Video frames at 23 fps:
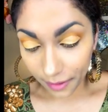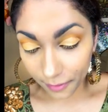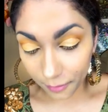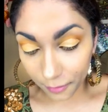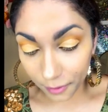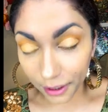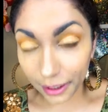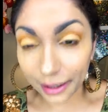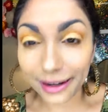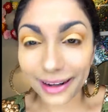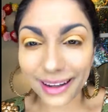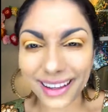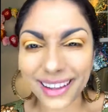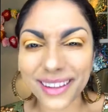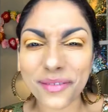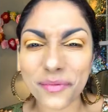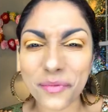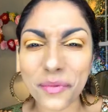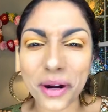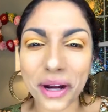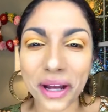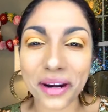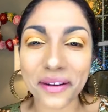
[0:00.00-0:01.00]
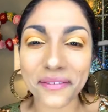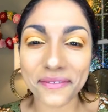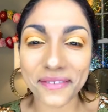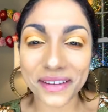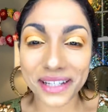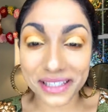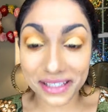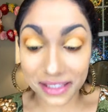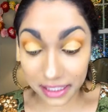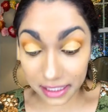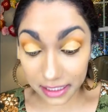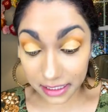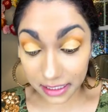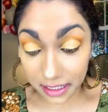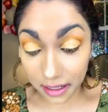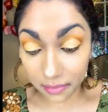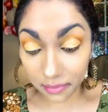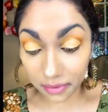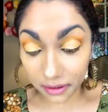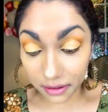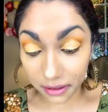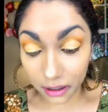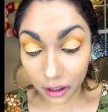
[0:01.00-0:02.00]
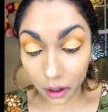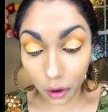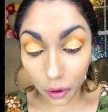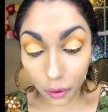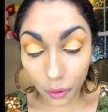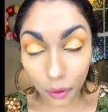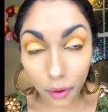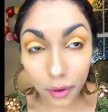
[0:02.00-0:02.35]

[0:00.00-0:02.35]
we're gonna fix this up a little.